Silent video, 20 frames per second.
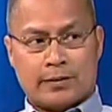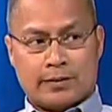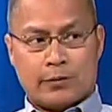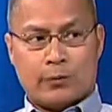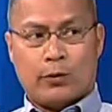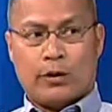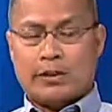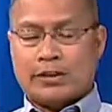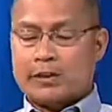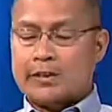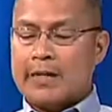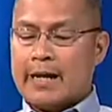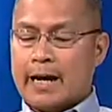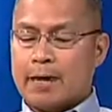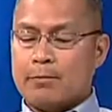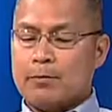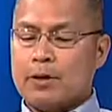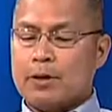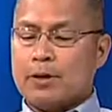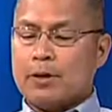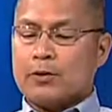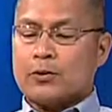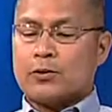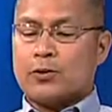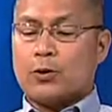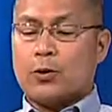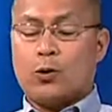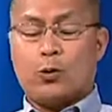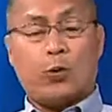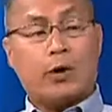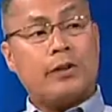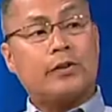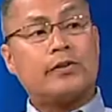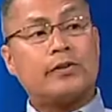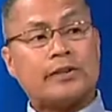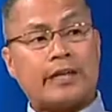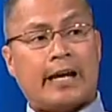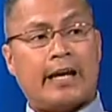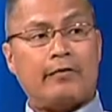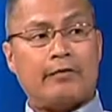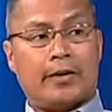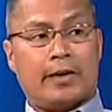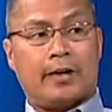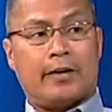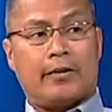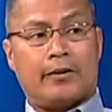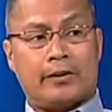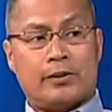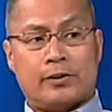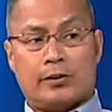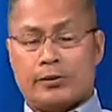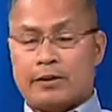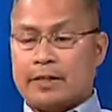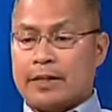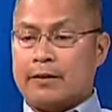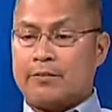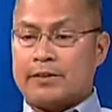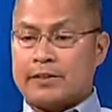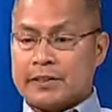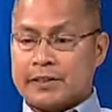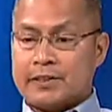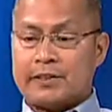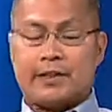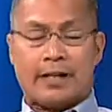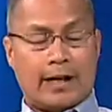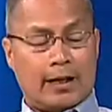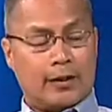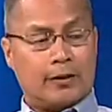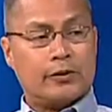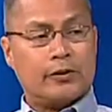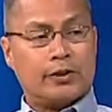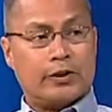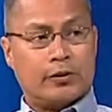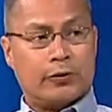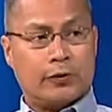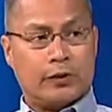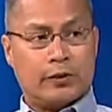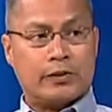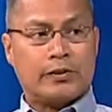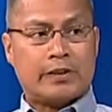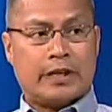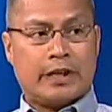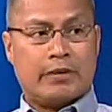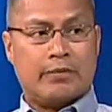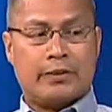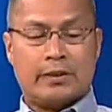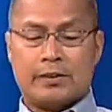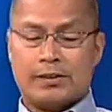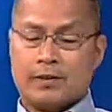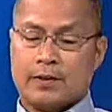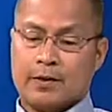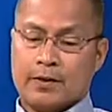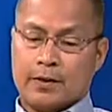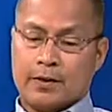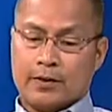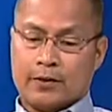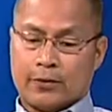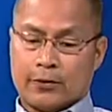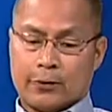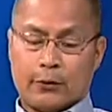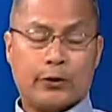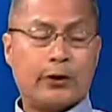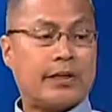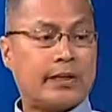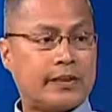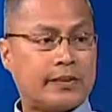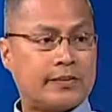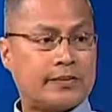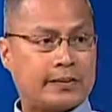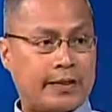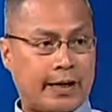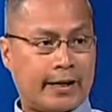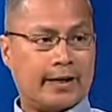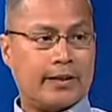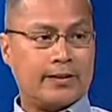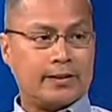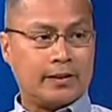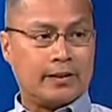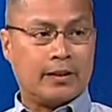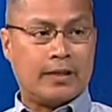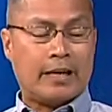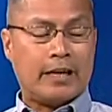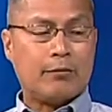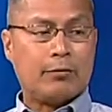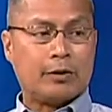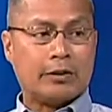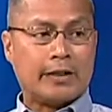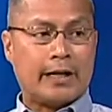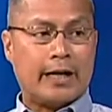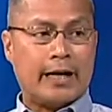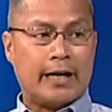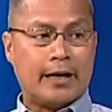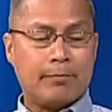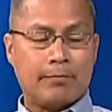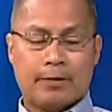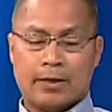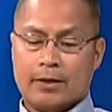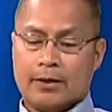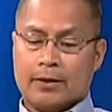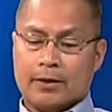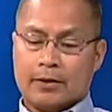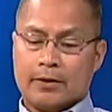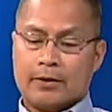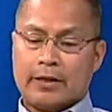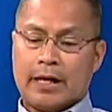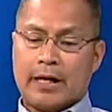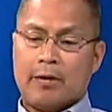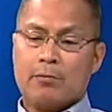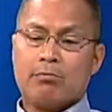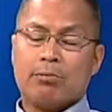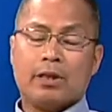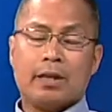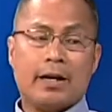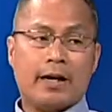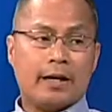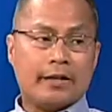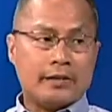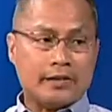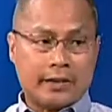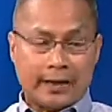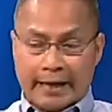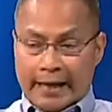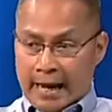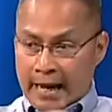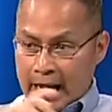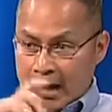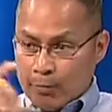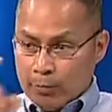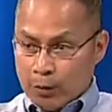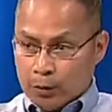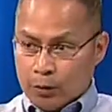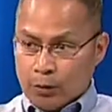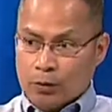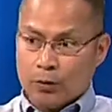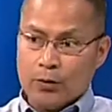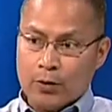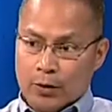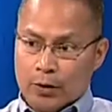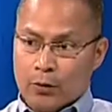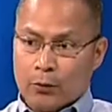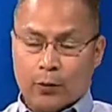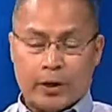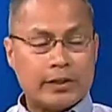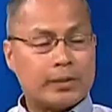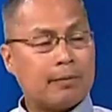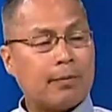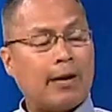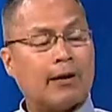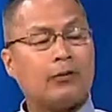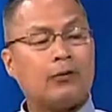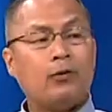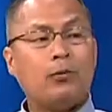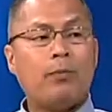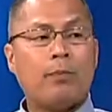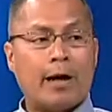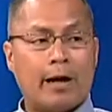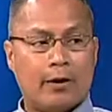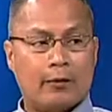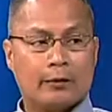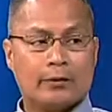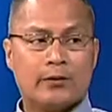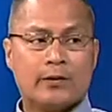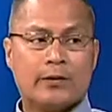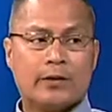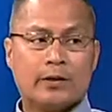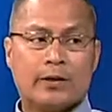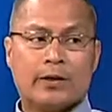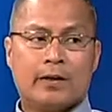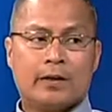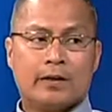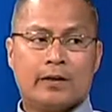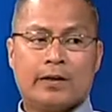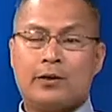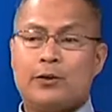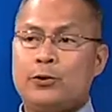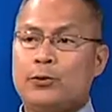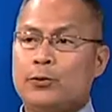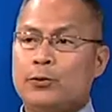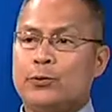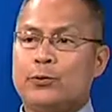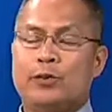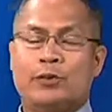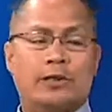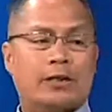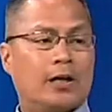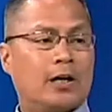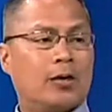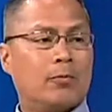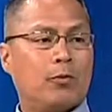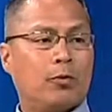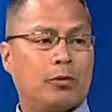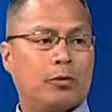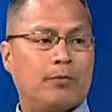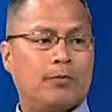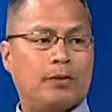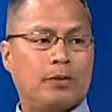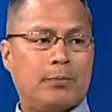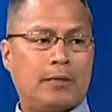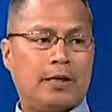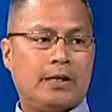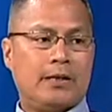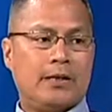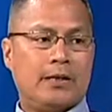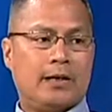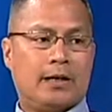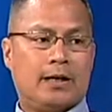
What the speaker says: One snap. So what you save there is you save $6 in real savings, 30 seconds in labor time, okay, plus the cable weighs about 2 pounds. That's huge in automotive speak.